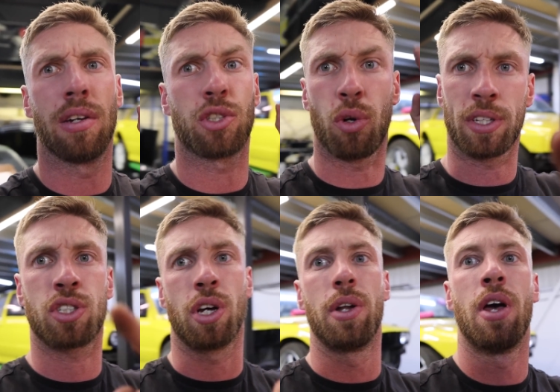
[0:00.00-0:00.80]

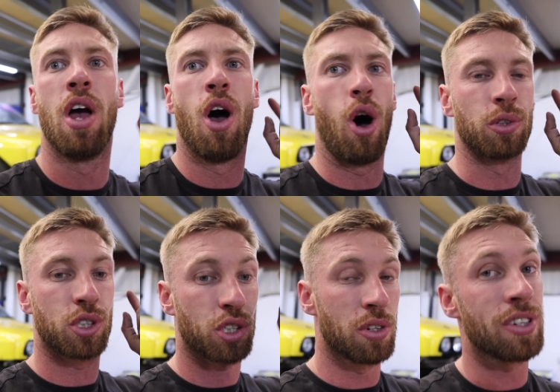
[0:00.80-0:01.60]
Donington on
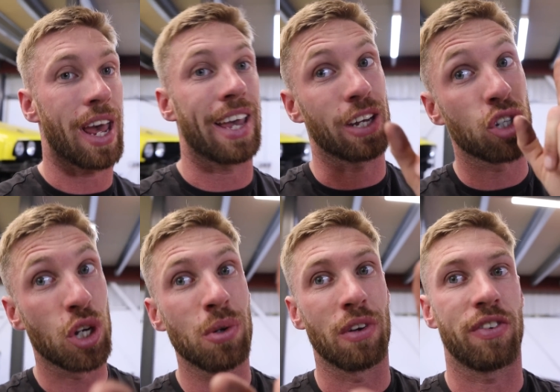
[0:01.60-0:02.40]
Sunday at
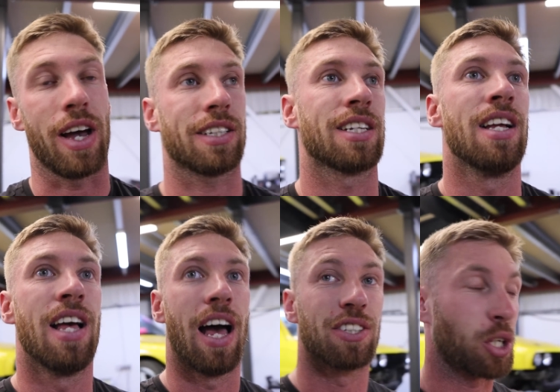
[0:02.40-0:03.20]
Tuna Fest.
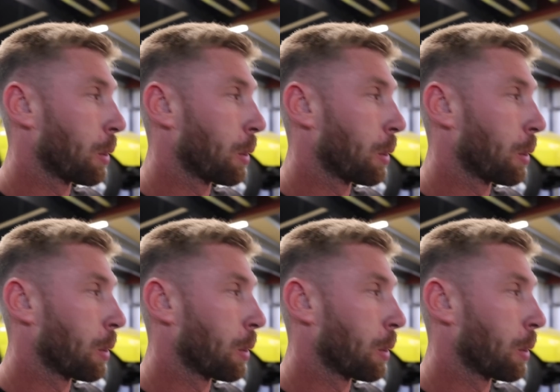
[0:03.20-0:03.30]
And there's a